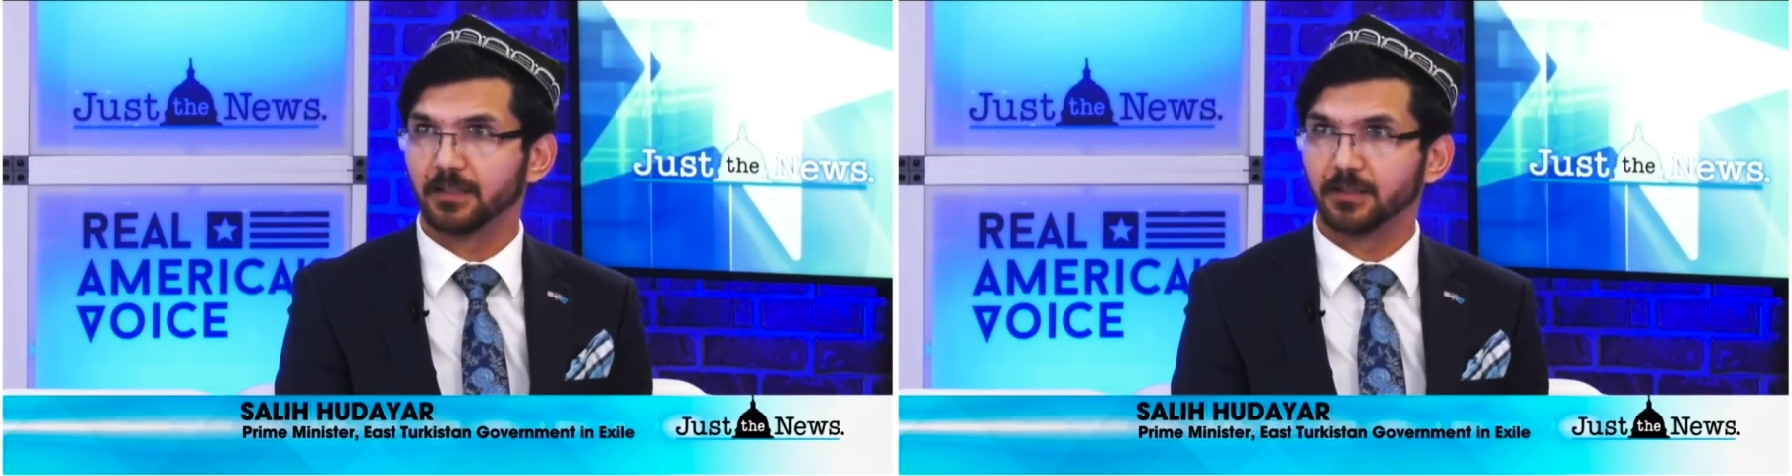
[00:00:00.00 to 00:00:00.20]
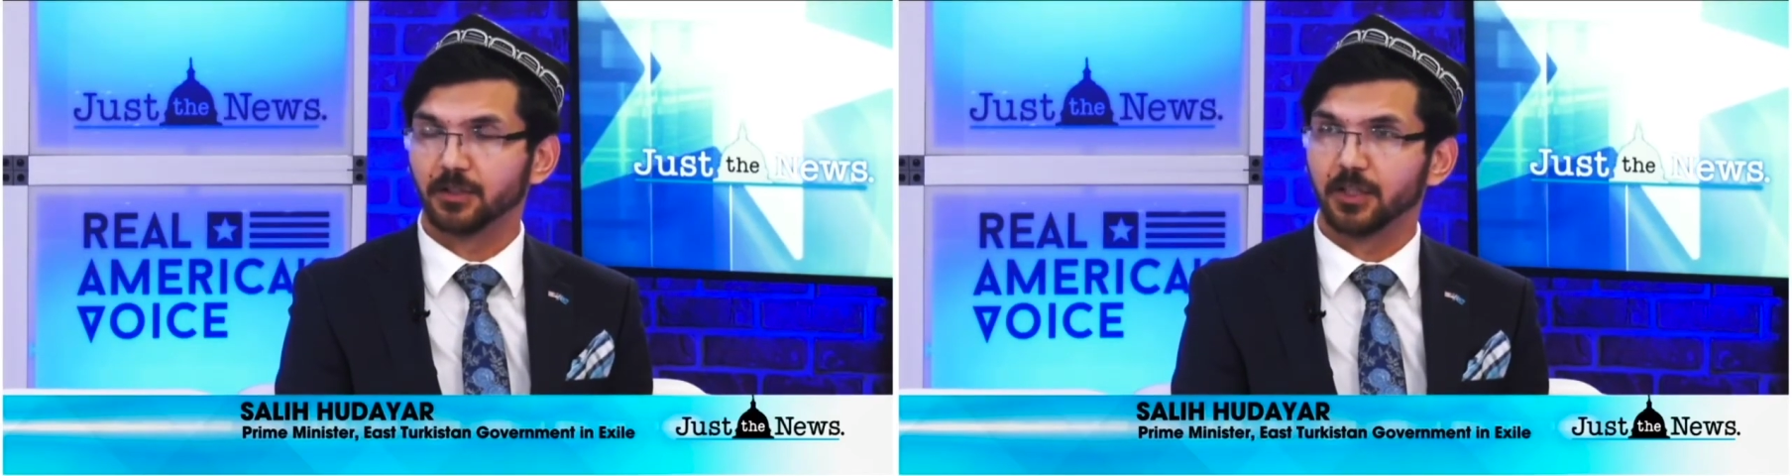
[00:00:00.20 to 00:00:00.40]

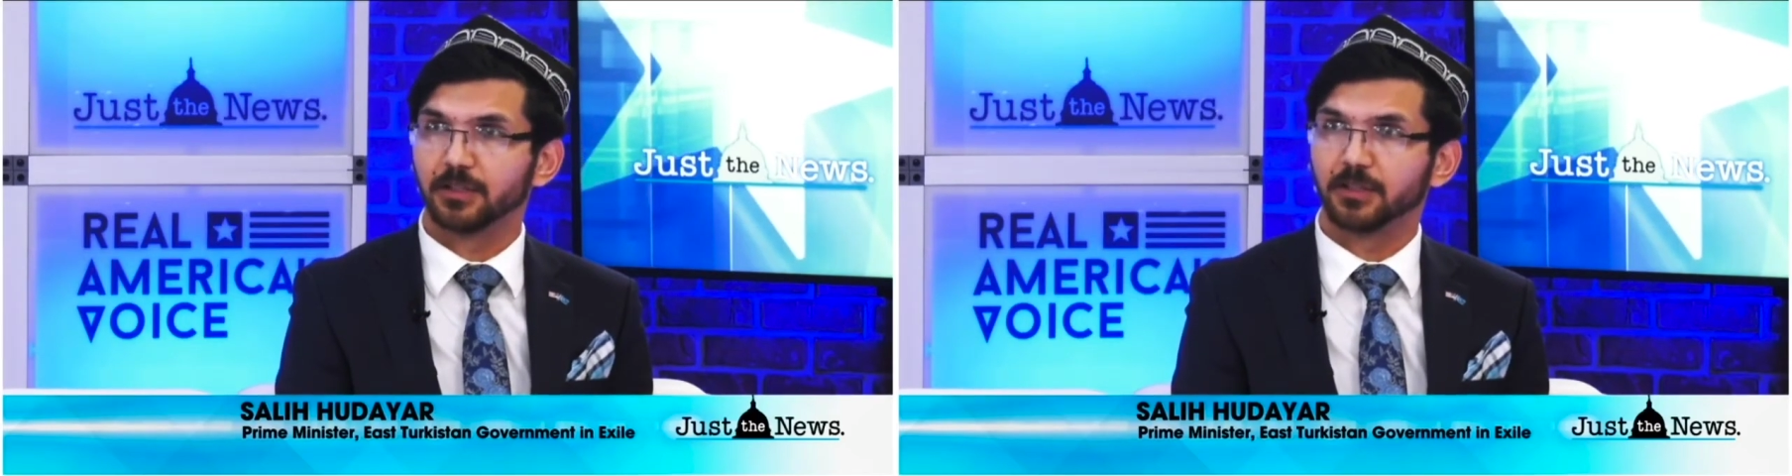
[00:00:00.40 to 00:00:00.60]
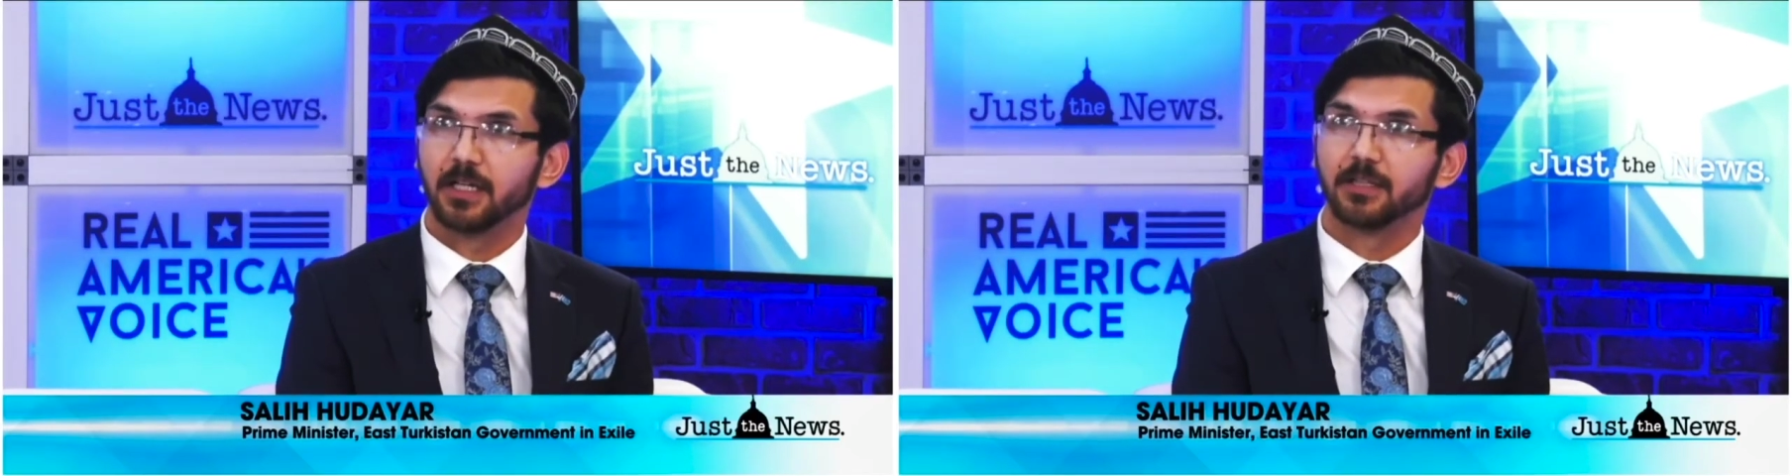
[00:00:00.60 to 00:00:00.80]
the
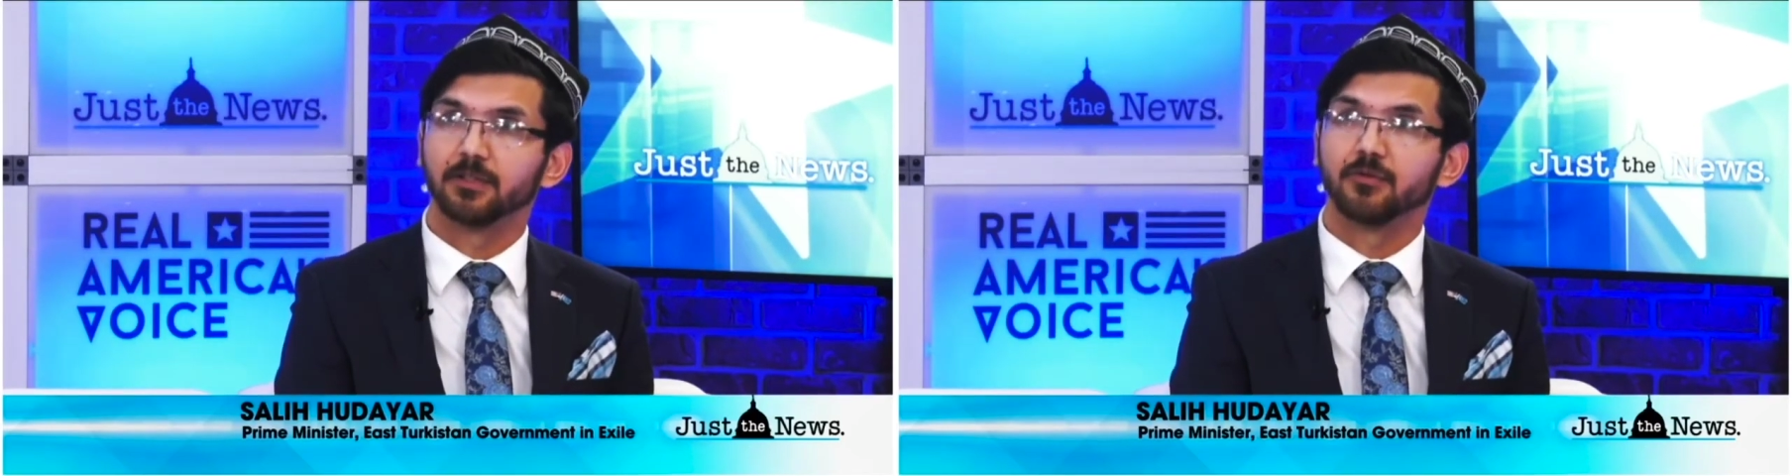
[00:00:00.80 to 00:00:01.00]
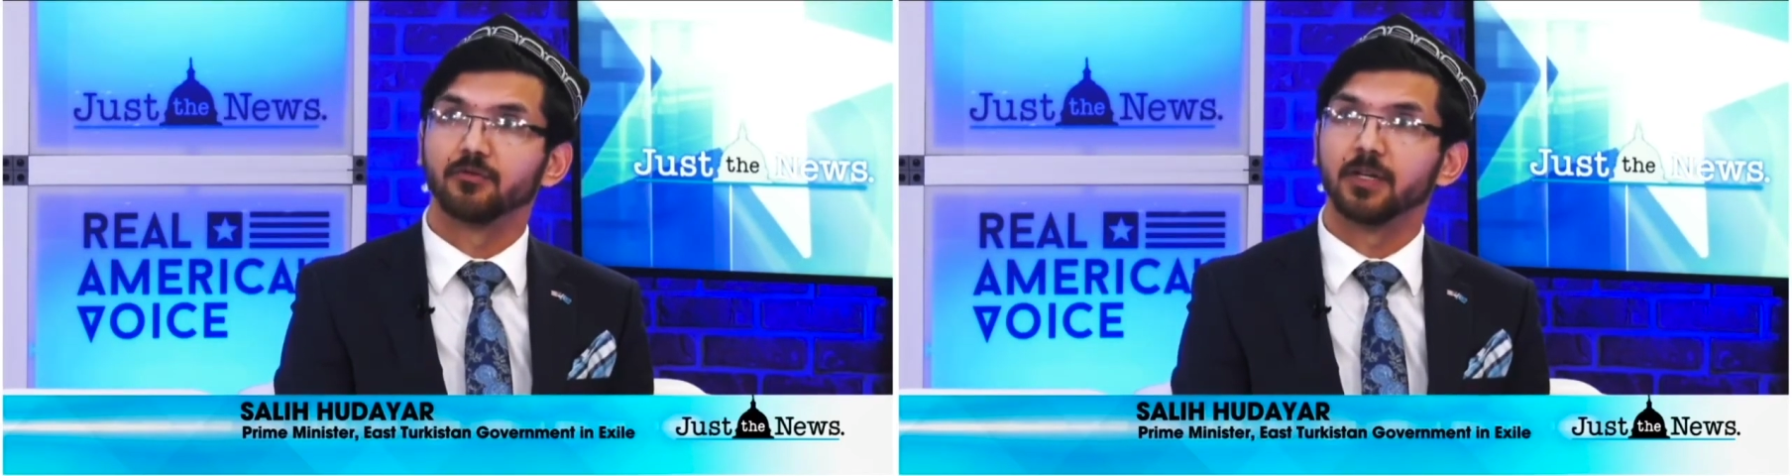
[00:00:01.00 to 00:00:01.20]
genocide,
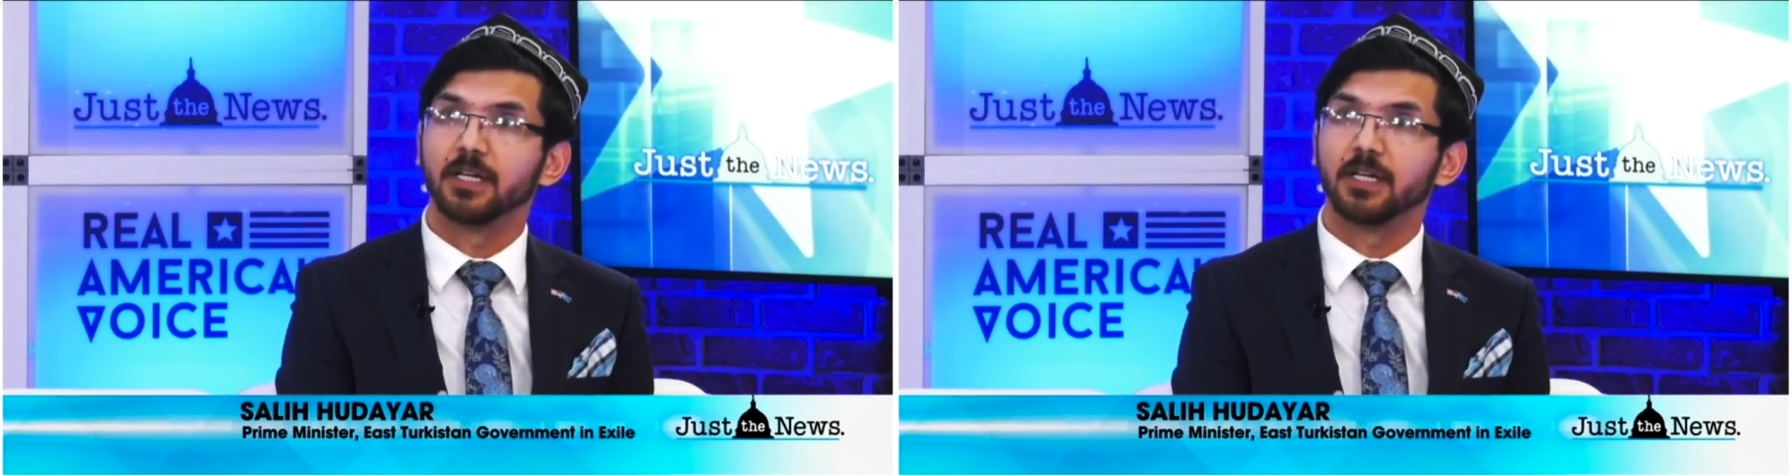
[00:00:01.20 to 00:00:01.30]
to